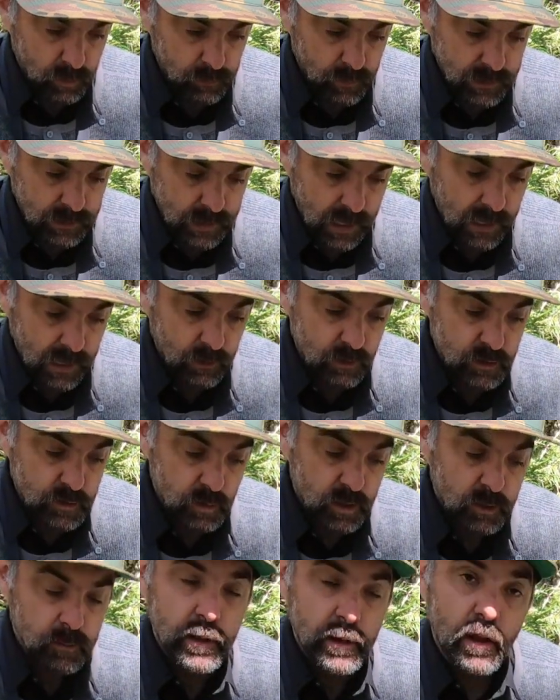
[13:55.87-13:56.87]
gators with
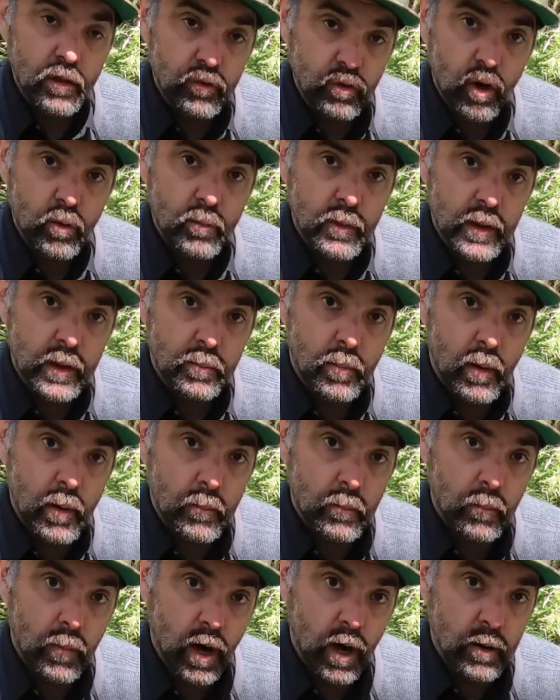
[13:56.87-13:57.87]
me. I'll throw them in the
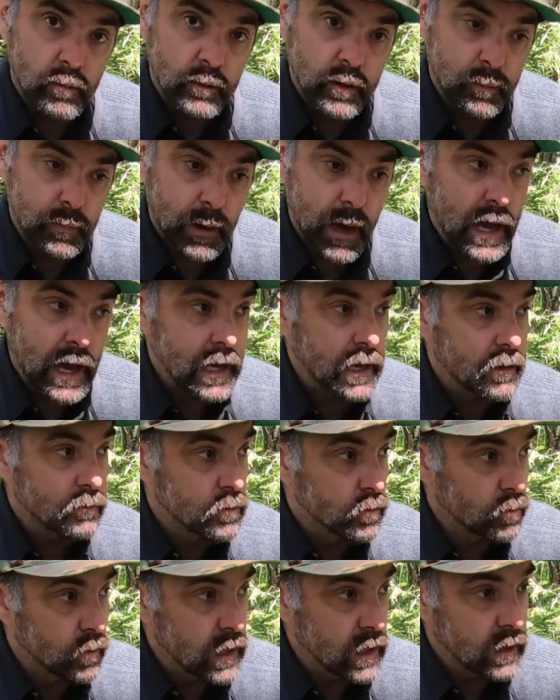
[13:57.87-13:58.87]
bottom of the pack. If the
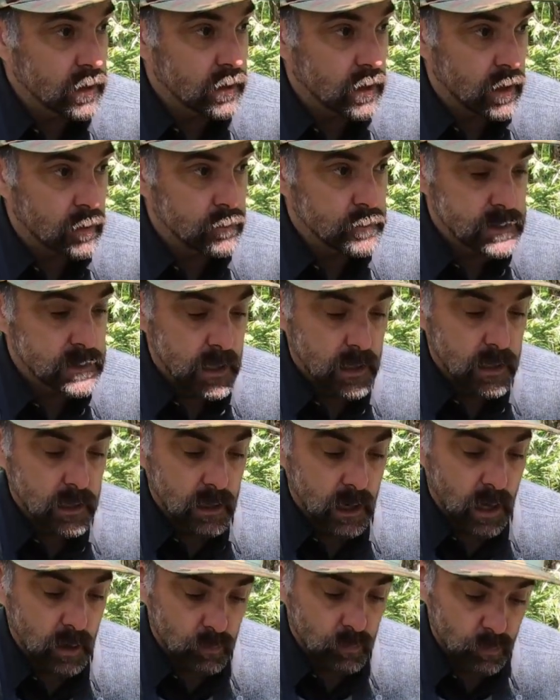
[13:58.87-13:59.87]
rain comes,
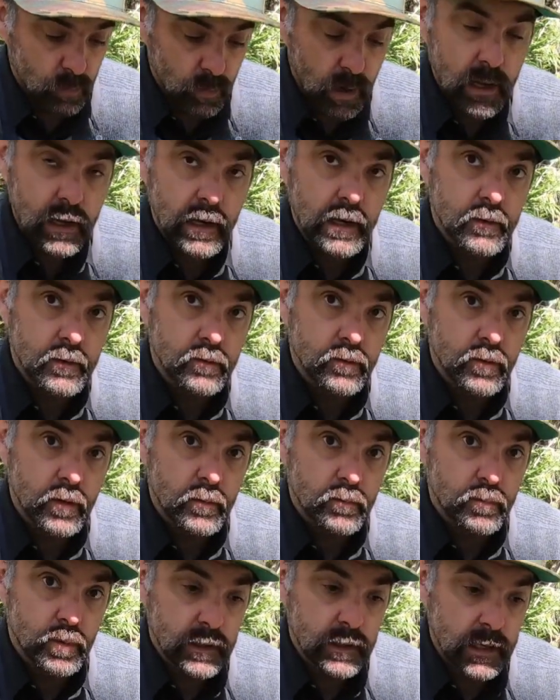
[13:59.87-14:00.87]
I'm ready to
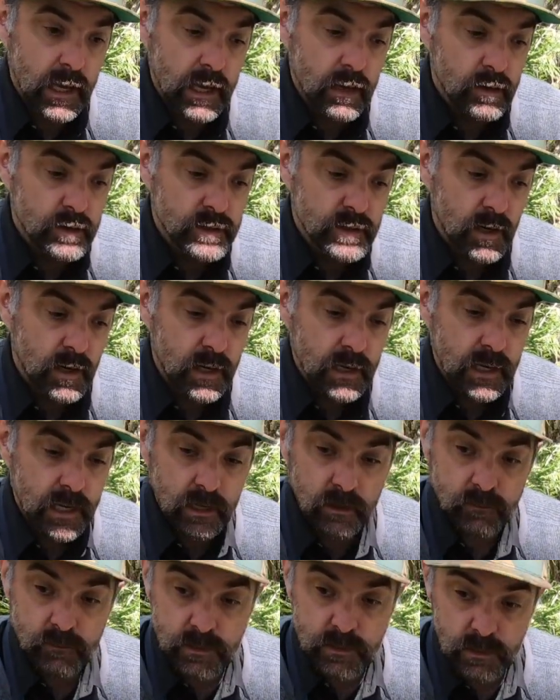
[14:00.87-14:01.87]
put the gators on. And if
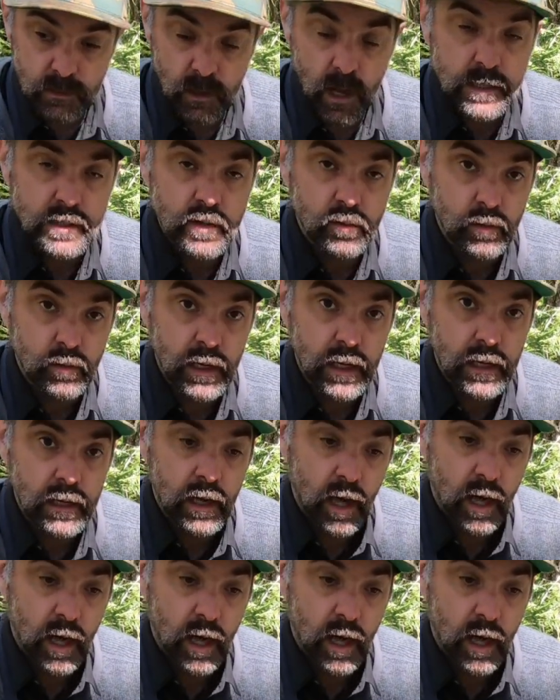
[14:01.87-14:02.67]
there's lots of rain, I'll